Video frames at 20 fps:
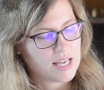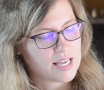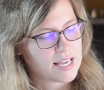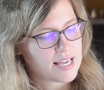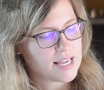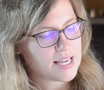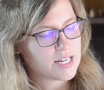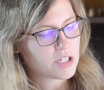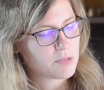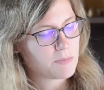
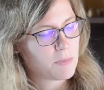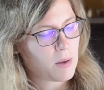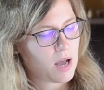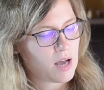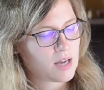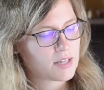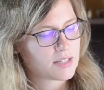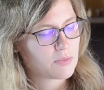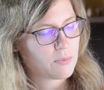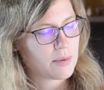Each
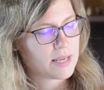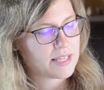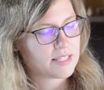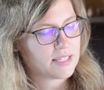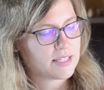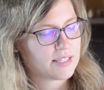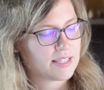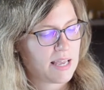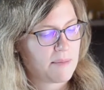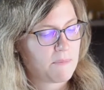box weighs
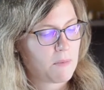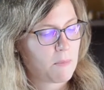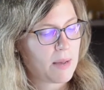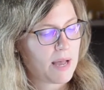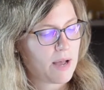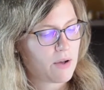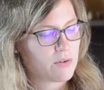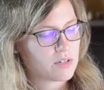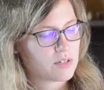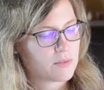the same
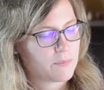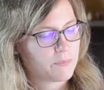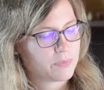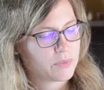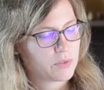amount.